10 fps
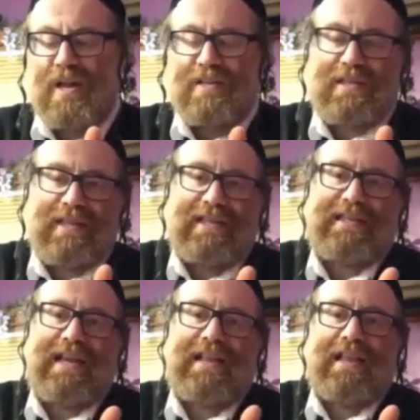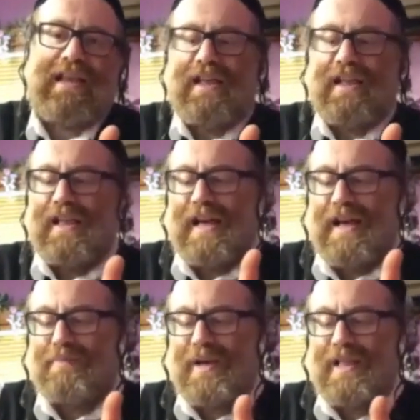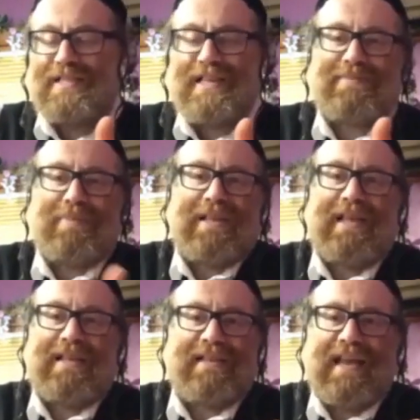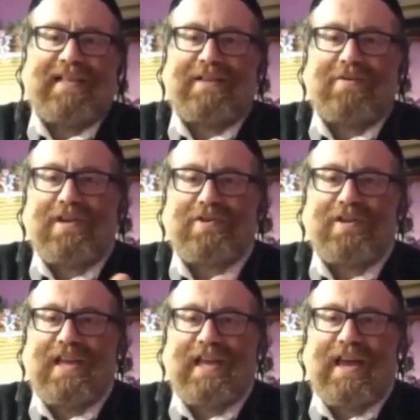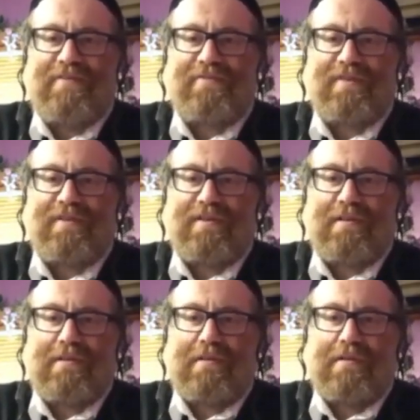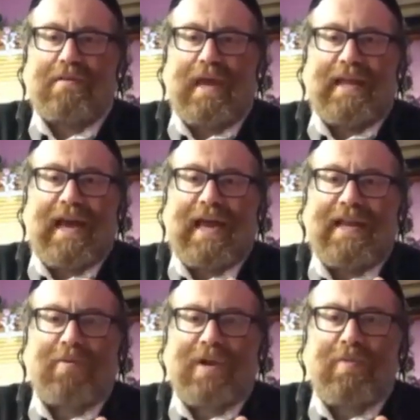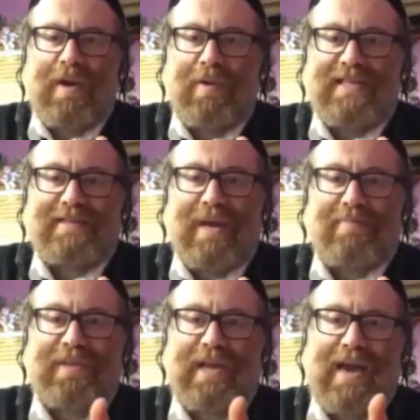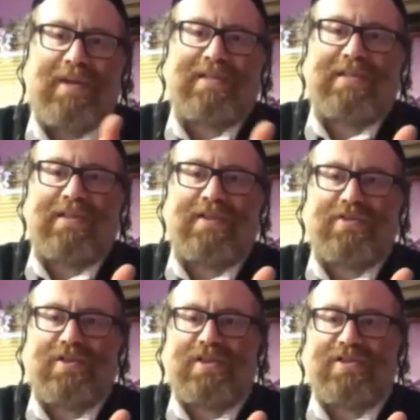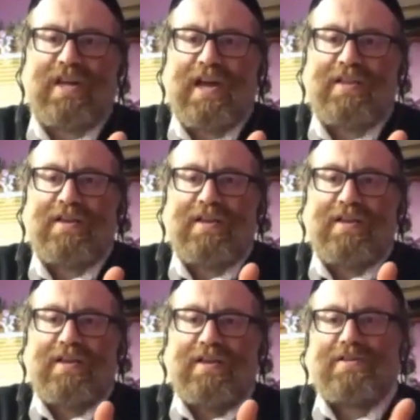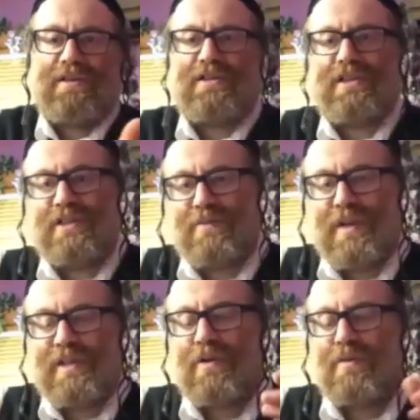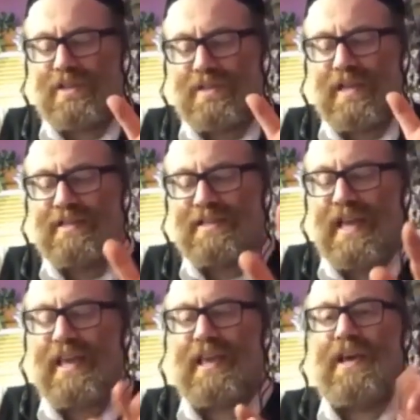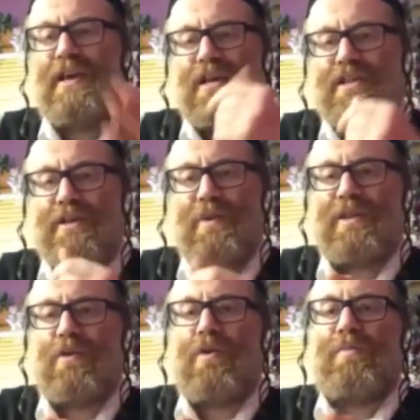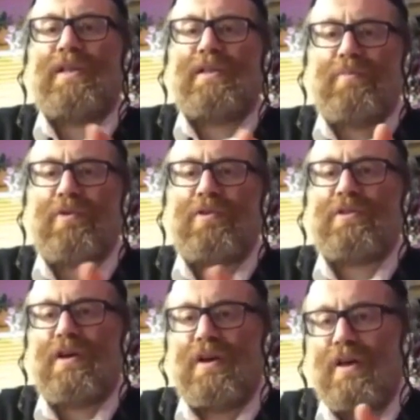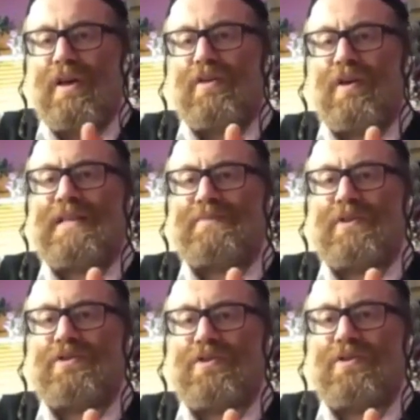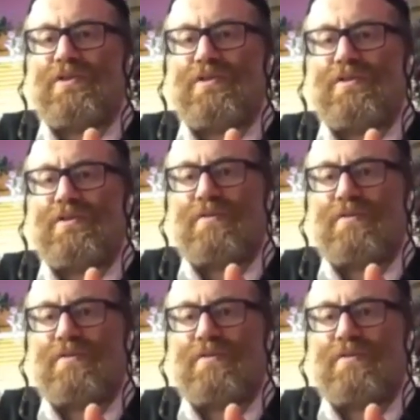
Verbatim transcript: embarrassed and he said uh, i apologize but that, that's the only short i have wow. and i, I don't want to waste my time until the short is dry." so she she went home she said stay here she went home and uh, brought uh, her husband short